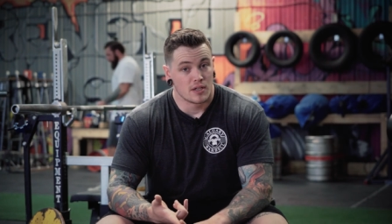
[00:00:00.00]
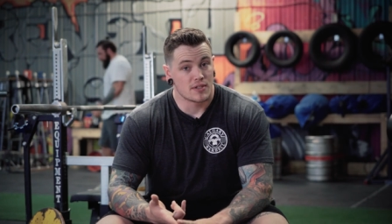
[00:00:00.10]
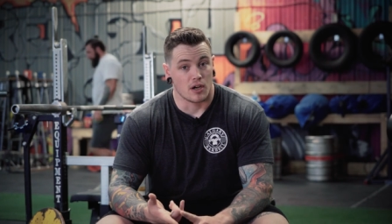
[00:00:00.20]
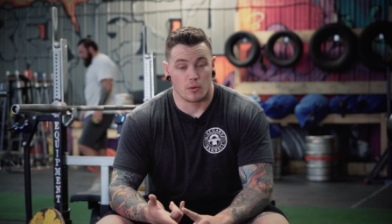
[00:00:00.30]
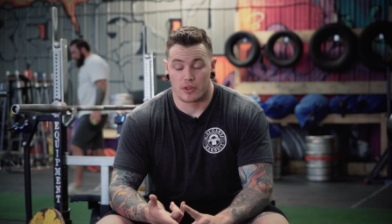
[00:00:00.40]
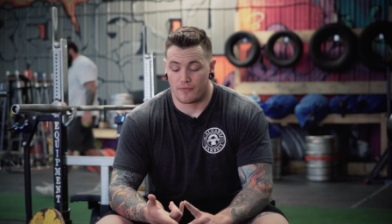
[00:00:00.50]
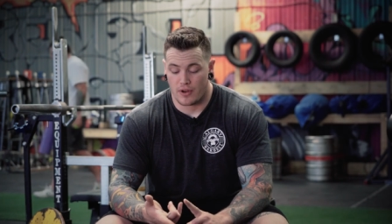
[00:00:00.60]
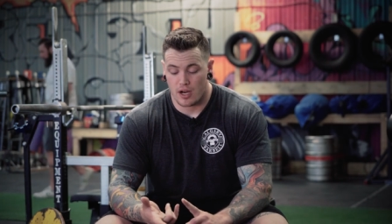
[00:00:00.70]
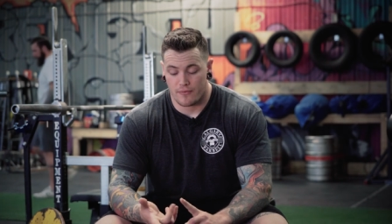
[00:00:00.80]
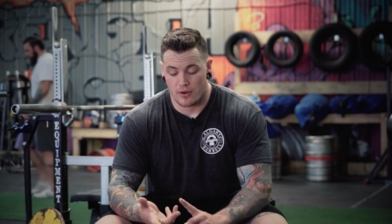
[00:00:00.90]
Start with a
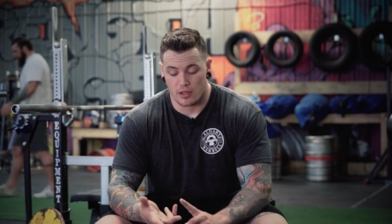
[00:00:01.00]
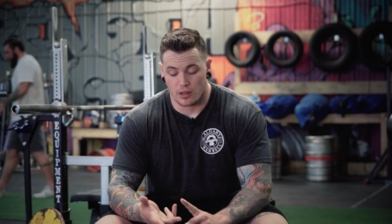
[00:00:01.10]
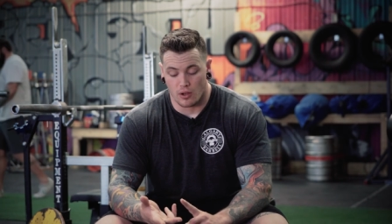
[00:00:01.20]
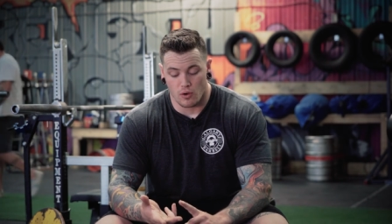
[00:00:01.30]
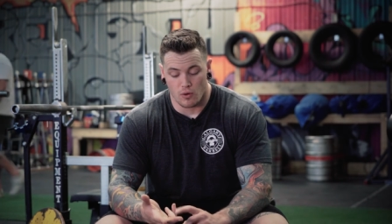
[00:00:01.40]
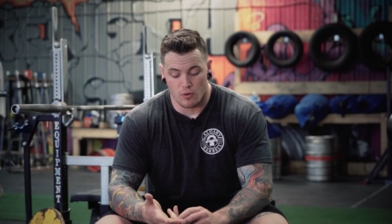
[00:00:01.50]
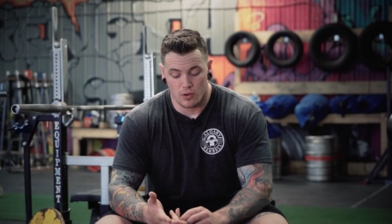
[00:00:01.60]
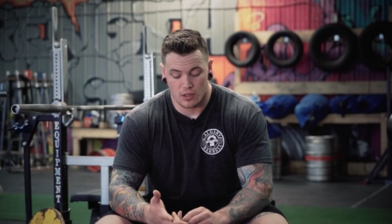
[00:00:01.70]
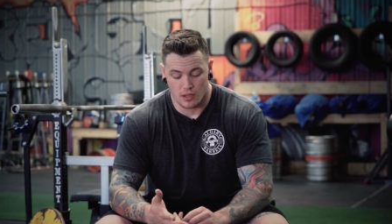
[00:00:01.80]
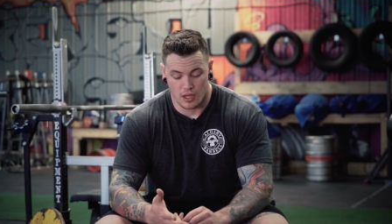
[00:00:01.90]
very very low.